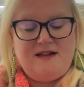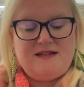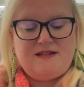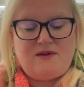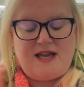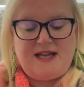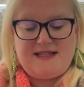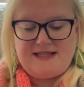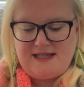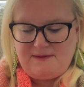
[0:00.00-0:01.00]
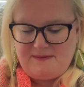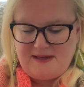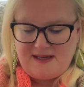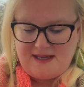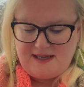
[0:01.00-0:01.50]
so I can slip
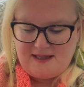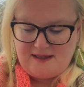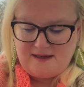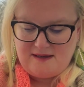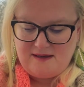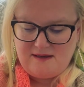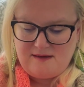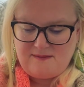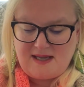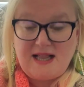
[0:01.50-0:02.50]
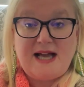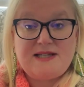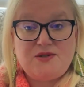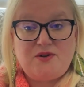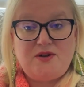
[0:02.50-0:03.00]
it in my
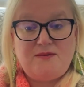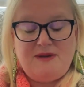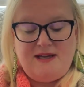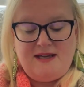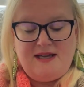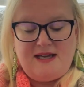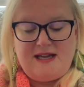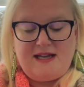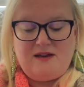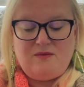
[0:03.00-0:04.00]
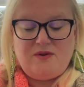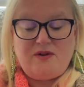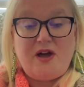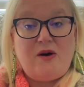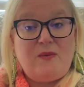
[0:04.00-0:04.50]
classroom and it will
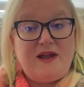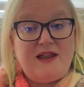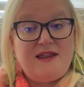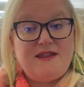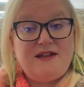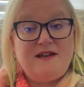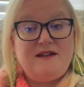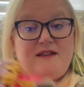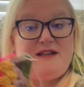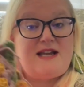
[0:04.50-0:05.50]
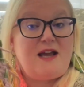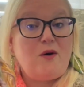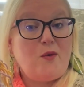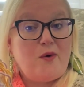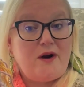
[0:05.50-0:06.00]
go with the
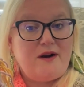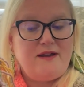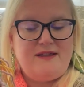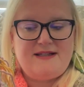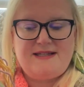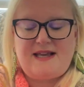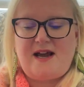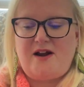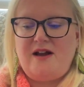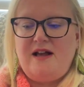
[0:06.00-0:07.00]
decor that's there.